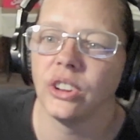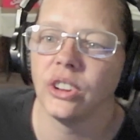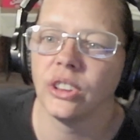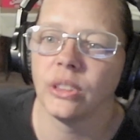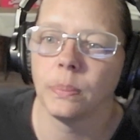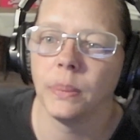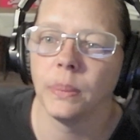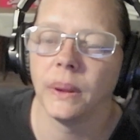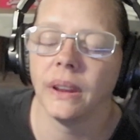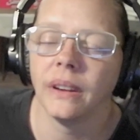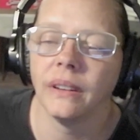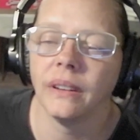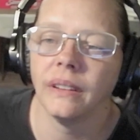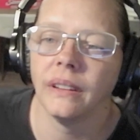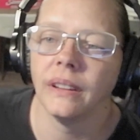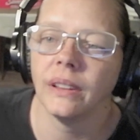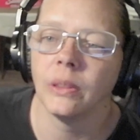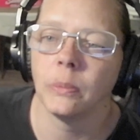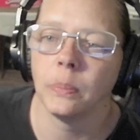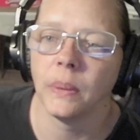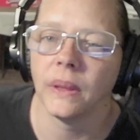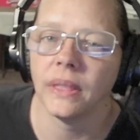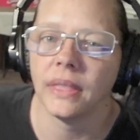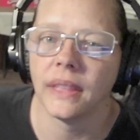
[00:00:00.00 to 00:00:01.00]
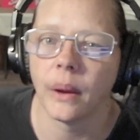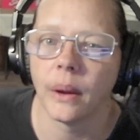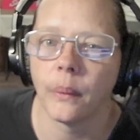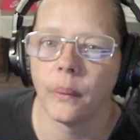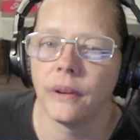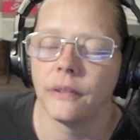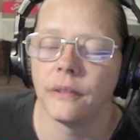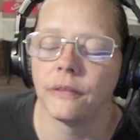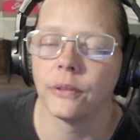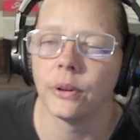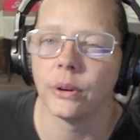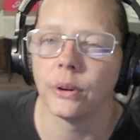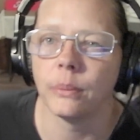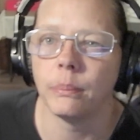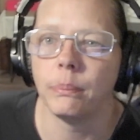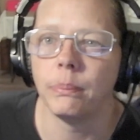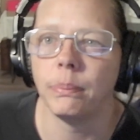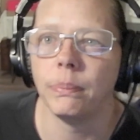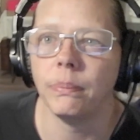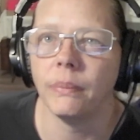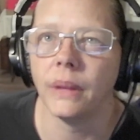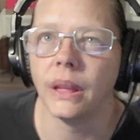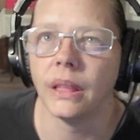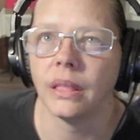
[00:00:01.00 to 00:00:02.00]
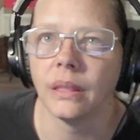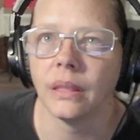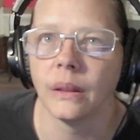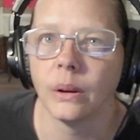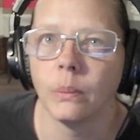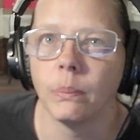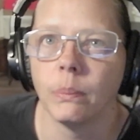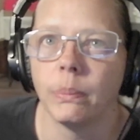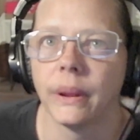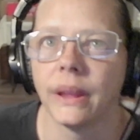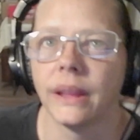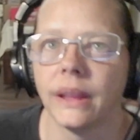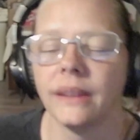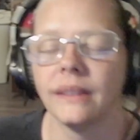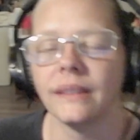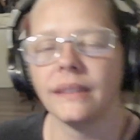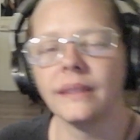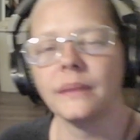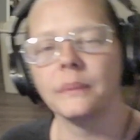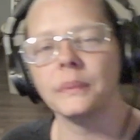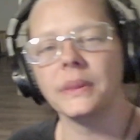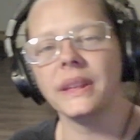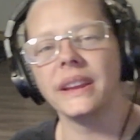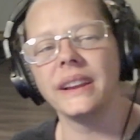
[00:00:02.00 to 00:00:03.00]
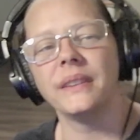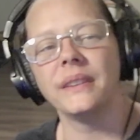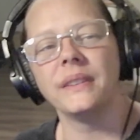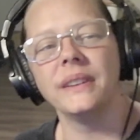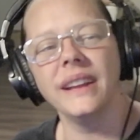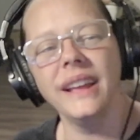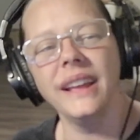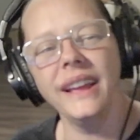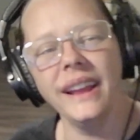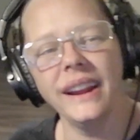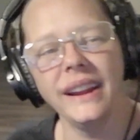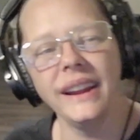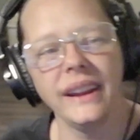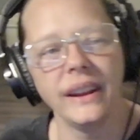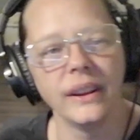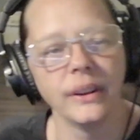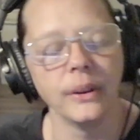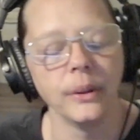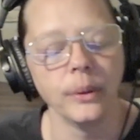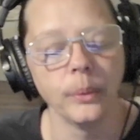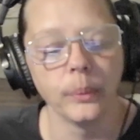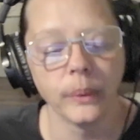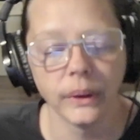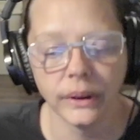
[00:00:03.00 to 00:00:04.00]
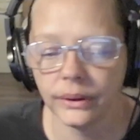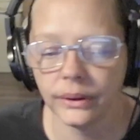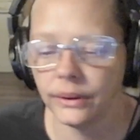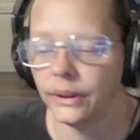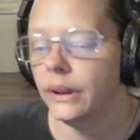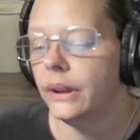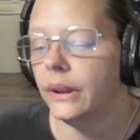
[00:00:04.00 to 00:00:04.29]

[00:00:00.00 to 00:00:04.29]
It's been that way for a little bit, and I'm like, oh, I need a new one.